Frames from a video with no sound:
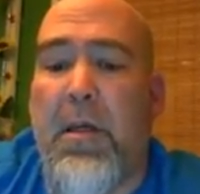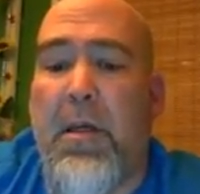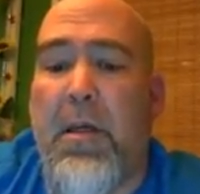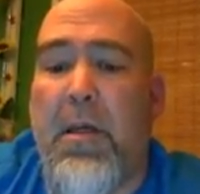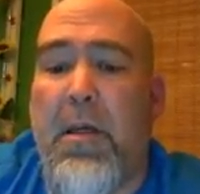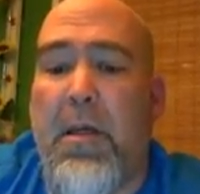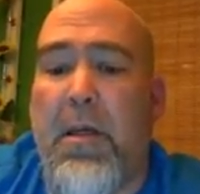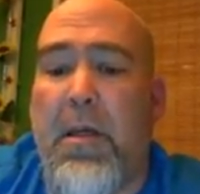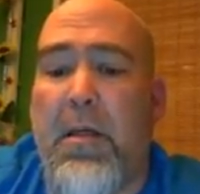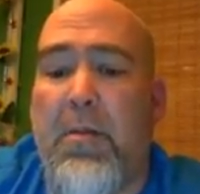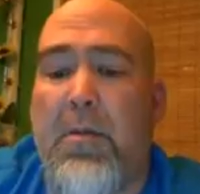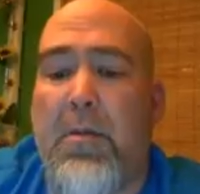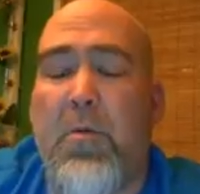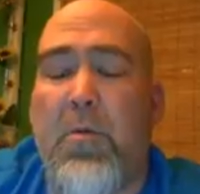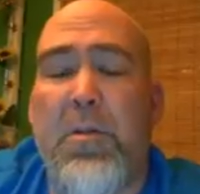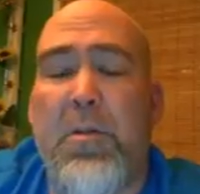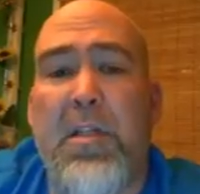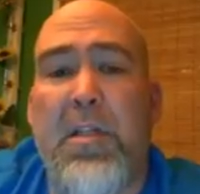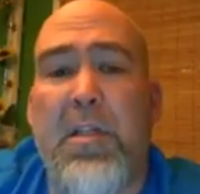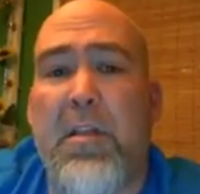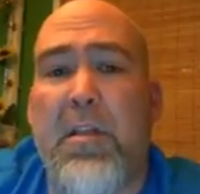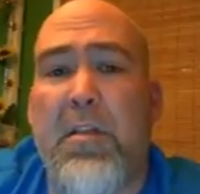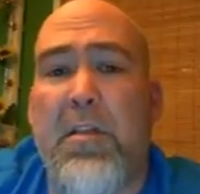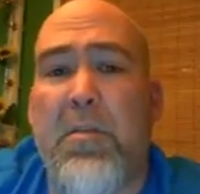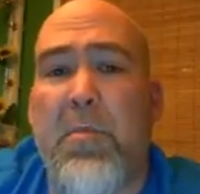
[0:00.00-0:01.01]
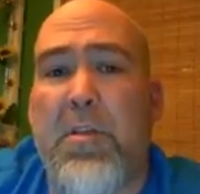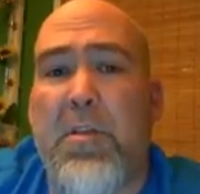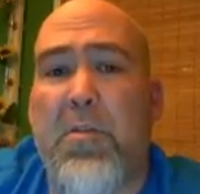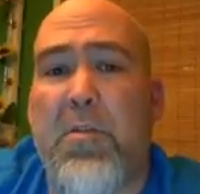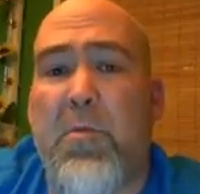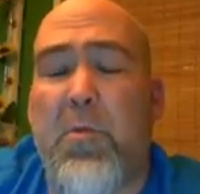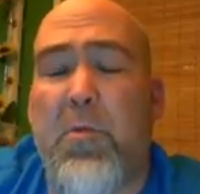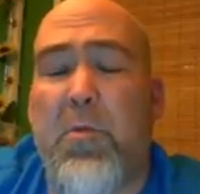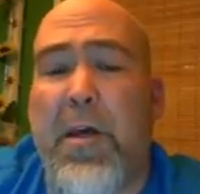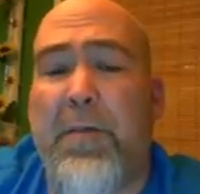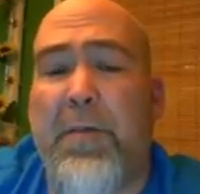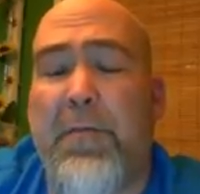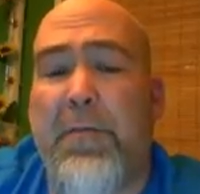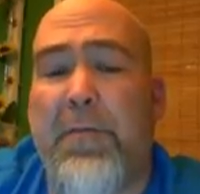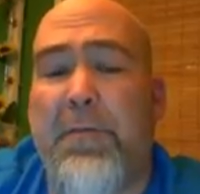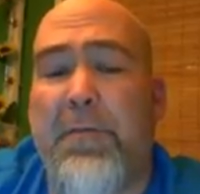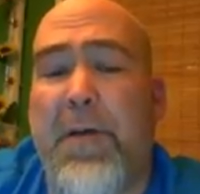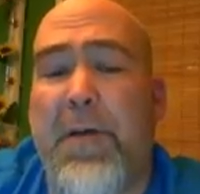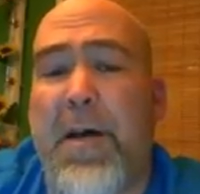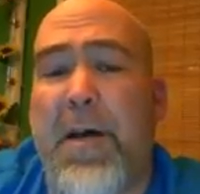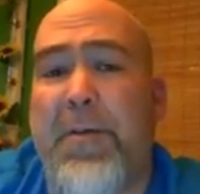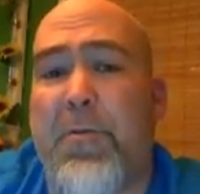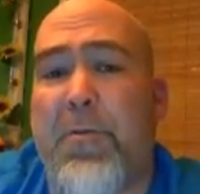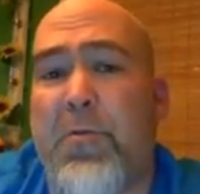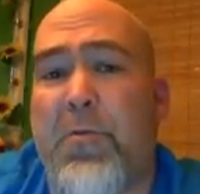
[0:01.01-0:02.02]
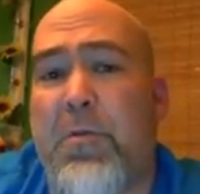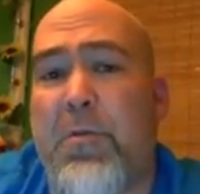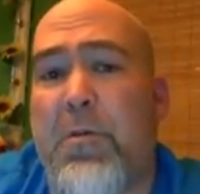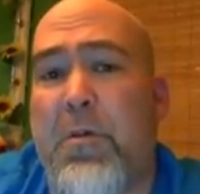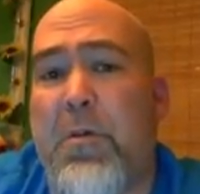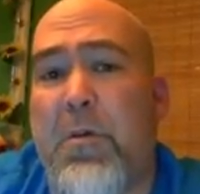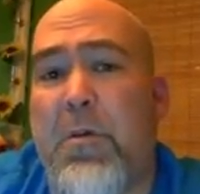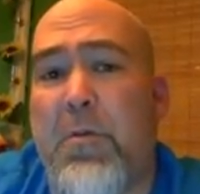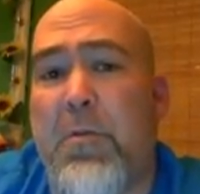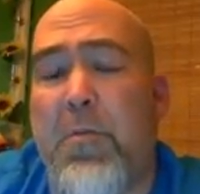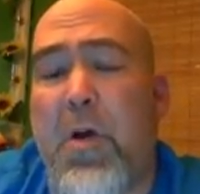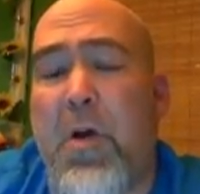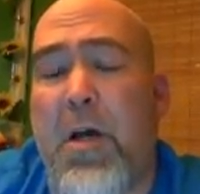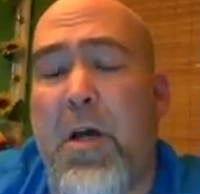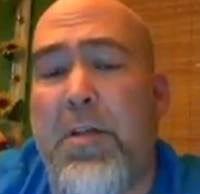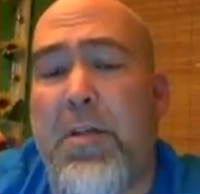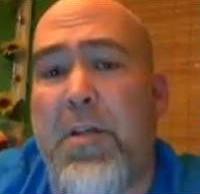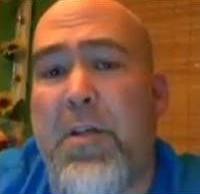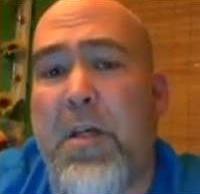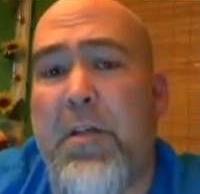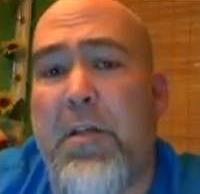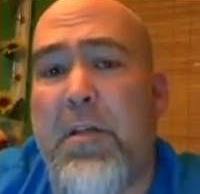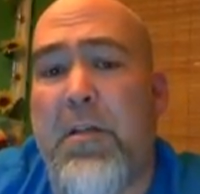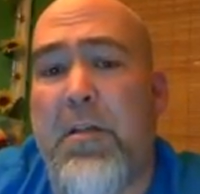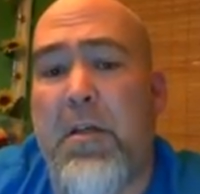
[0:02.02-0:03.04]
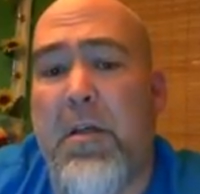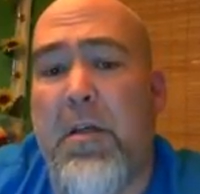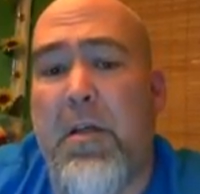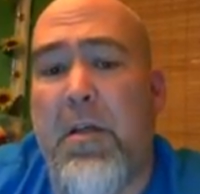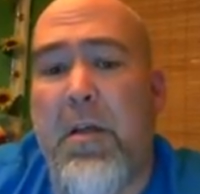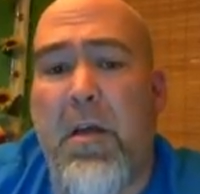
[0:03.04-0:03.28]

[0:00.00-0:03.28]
And towards the end of the semester, we'll have a final project.